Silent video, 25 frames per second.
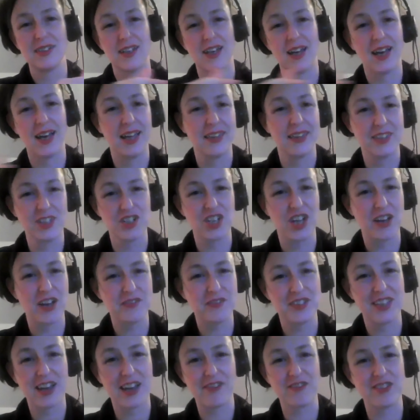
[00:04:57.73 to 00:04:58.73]
The
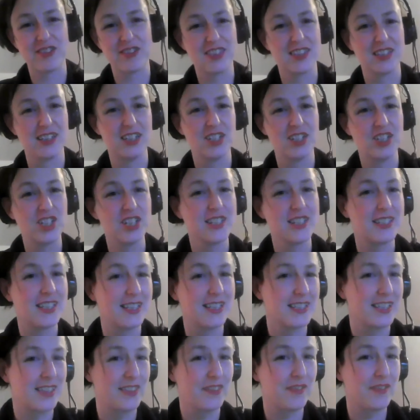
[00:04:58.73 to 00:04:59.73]
shaft of the arrow is the
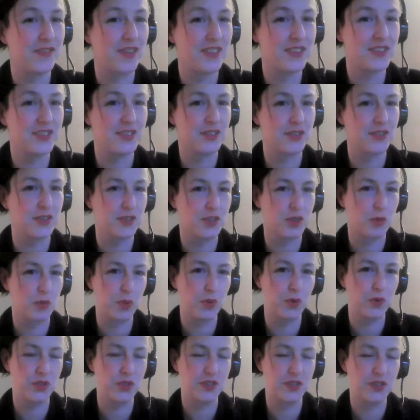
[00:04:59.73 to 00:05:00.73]
logistics and the feathers are the
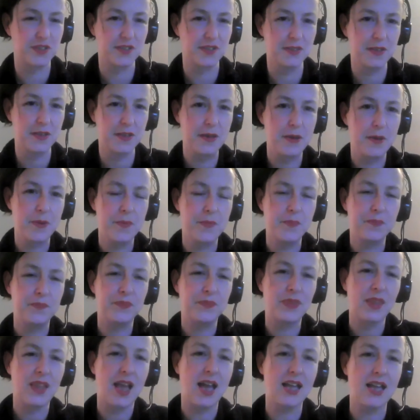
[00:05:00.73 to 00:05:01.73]
supporters.
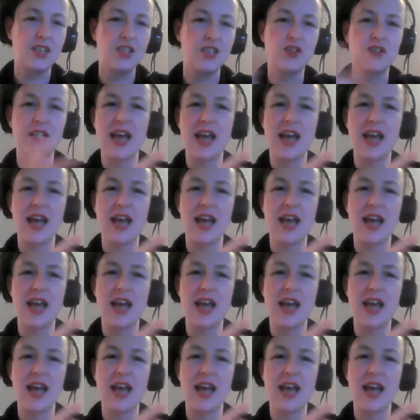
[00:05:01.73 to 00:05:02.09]
And you can